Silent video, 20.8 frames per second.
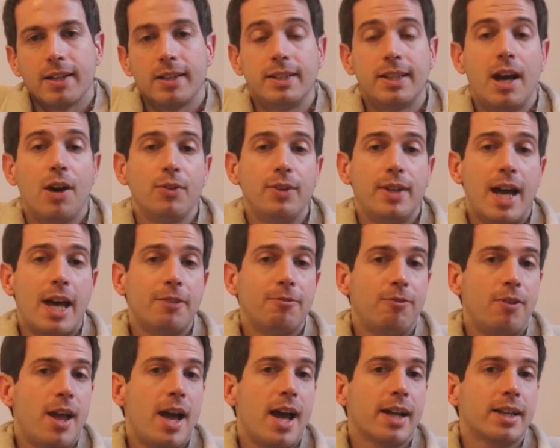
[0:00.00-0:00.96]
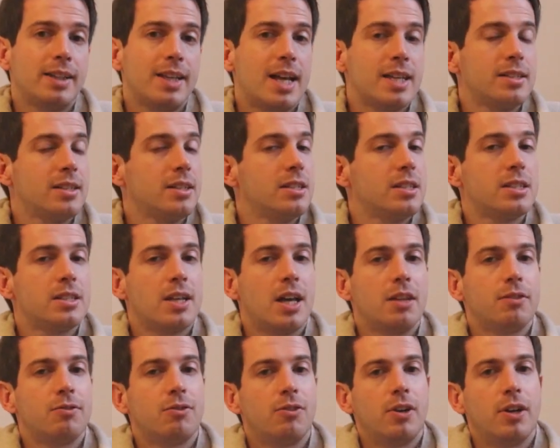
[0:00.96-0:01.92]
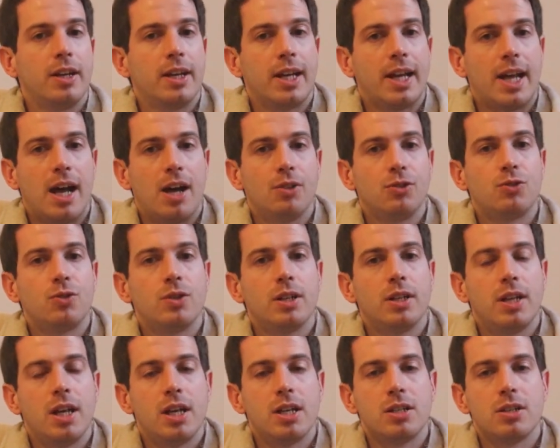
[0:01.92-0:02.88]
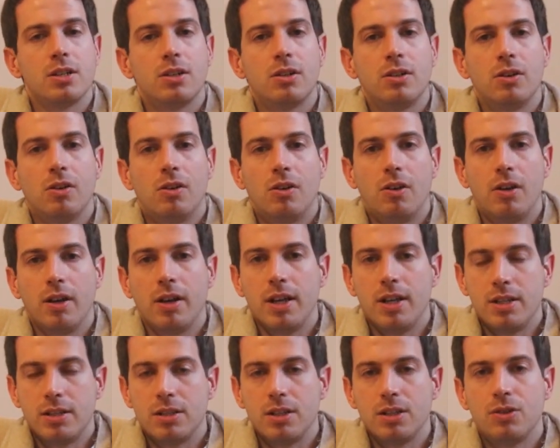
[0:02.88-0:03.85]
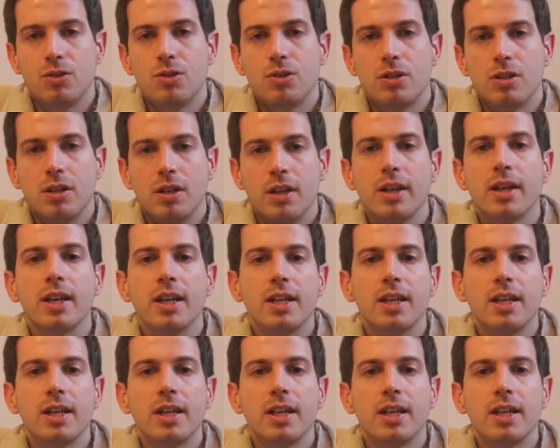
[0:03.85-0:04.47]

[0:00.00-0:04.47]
Now that flag doesn't stand for any country, nation or institution.